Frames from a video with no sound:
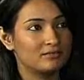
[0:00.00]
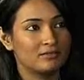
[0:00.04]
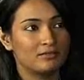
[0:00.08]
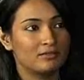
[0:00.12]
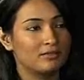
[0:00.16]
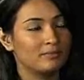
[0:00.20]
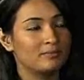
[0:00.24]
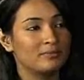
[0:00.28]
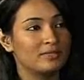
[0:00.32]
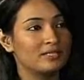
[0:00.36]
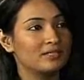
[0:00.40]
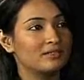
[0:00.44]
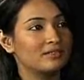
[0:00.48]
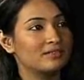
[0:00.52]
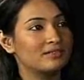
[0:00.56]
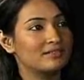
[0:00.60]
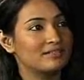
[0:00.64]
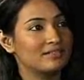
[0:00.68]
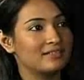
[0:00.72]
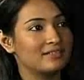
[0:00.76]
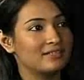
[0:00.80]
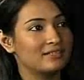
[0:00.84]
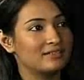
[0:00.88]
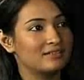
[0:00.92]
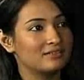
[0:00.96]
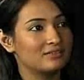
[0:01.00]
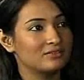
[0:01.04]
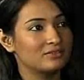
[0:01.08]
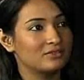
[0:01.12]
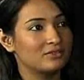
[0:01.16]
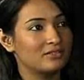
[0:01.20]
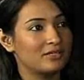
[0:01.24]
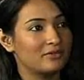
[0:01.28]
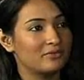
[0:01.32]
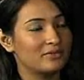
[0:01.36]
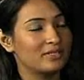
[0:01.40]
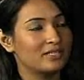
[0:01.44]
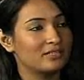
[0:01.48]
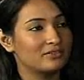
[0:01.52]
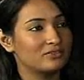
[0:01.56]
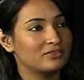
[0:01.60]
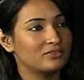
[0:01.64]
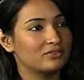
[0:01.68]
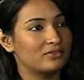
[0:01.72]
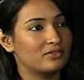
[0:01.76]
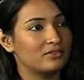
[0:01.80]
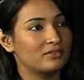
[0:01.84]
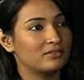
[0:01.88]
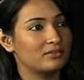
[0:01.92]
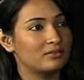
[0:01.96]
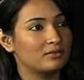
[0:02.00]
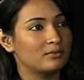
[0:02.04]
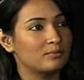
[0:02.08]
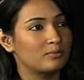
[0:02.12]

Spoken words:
immediately so that we can strengthen the program?